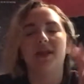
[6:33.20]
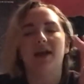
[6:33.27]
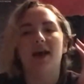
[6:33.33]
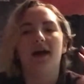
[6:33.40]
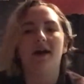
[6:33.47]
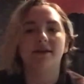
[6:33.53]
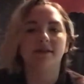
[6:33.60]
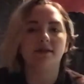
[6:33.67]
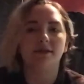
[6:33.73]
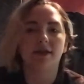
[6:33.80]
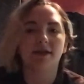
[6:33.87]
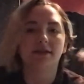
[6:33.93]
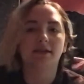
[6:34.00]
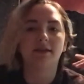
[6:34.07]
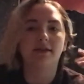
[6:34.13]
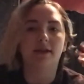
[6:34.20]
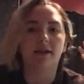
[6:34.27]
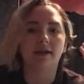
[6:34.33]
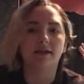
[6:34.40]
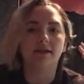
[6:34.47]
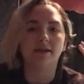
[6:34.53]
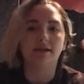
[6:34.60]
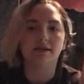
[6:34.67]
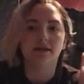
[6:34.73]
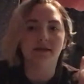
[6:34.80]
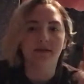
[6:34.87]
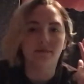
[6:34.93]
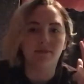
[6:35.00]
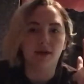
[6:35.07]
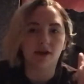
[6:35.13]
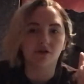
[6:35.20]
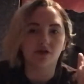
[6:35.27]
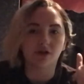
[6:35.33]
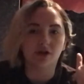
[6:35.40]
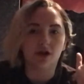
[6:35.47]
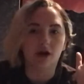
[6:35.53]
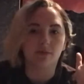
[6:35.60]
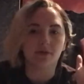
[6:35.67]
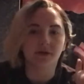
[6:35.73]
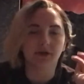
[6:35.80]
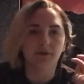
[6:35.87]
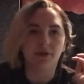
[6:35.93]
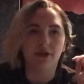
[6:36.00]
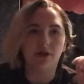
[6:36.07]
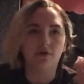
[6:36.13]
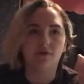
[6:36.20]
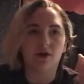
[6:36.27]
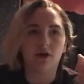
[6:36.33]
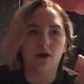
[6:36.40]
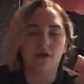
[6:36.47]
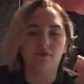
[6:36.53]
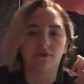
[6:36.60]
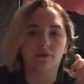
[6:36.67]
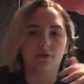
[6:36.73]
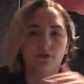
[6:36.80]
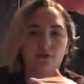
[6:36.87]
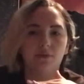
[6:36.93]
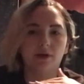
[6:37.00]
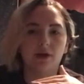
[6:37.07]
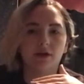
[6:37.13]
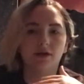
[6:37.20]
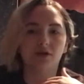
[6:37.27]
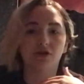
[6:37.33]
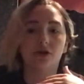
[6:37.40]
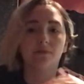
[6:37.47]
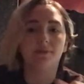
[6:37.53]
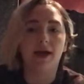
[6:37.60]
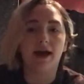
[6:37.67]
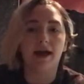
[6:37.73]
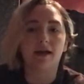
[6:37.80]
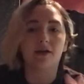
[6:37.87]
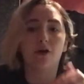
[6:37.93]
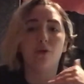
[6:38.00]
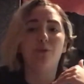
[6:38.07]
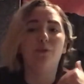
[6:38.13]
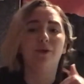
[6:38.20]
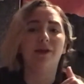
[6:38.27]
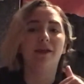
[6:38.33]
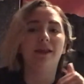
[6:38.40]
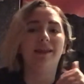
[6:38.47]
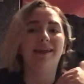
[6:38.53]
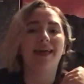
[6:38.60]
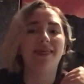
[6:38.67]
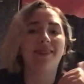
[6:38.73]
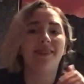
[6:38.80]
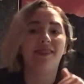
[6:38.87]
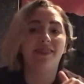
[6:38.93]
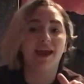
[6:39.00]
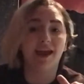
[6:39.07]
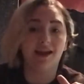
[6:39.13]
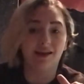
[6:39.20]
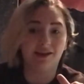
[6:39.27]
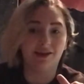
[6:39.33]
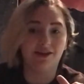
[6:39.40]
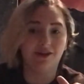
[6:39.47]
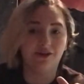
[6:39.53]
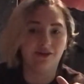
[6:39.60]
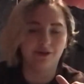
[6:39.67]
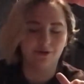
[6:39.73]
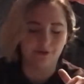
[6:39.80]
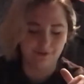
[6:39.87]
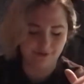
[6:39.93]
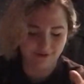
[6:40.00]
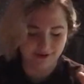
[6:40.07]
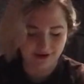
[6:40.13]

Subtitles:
I suggest getting a decent mattress top or something you find comfortable, because your back will thank you.